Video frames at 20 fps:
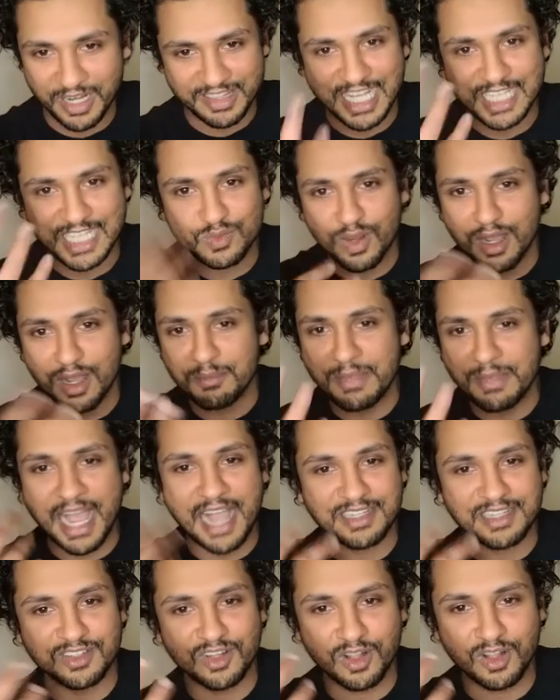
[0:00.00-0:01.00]
That's why I'm
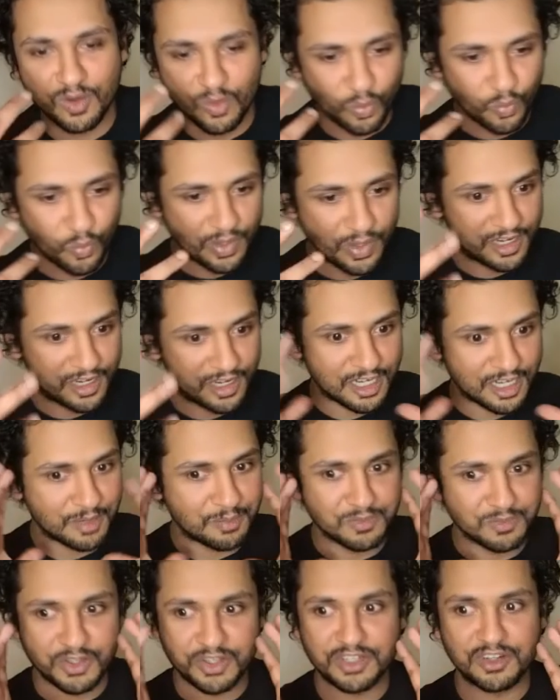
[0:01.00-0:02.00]
acting all weird and I'm
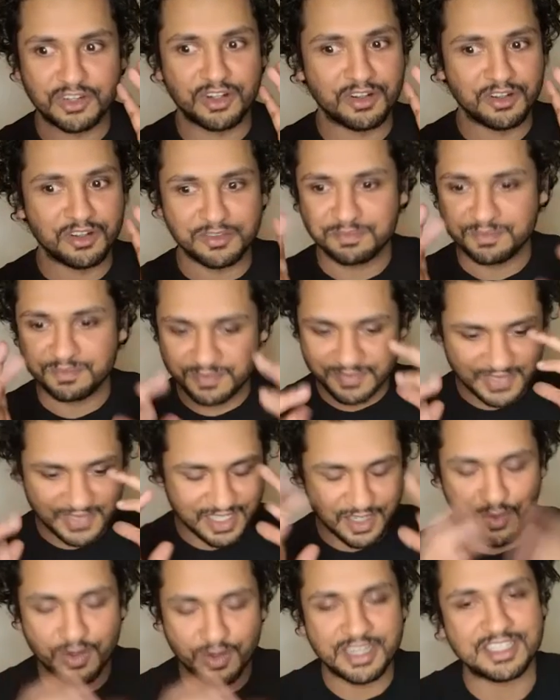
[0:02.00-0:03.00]
looking all
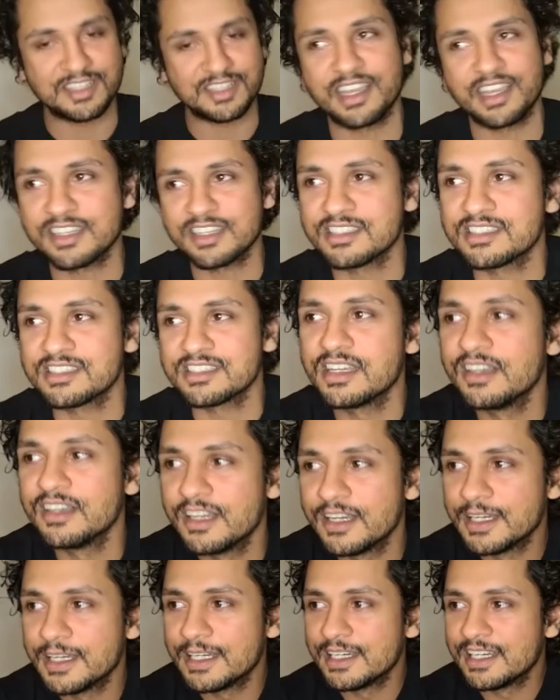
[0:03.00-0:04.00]
crazy, like, because
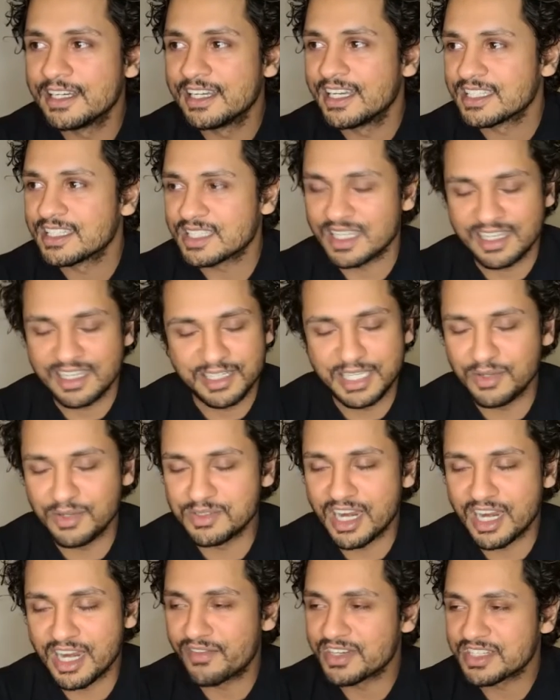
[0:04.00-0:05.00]
it's a huge
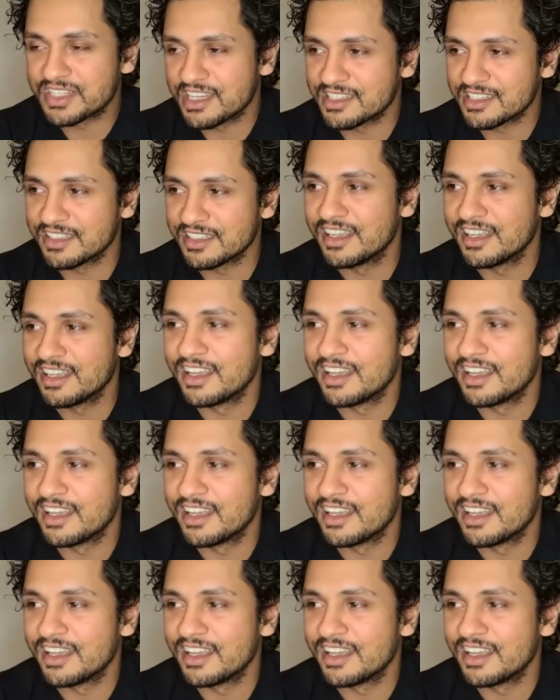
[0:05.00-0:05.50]
conversation.